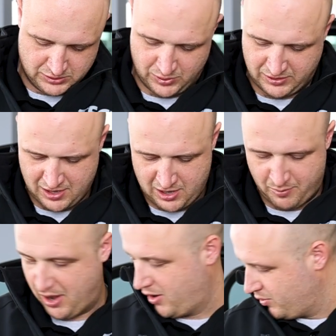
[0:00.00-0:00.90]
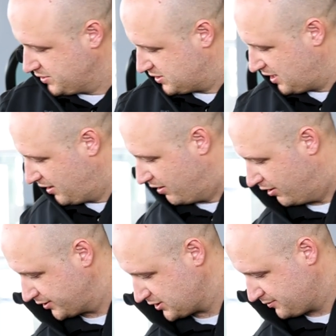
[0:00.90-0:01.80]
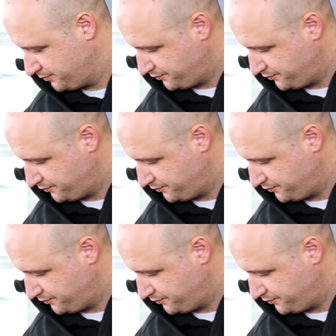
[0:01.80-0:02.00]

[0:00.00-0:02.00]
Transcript: So I tie up my own stinger hooks.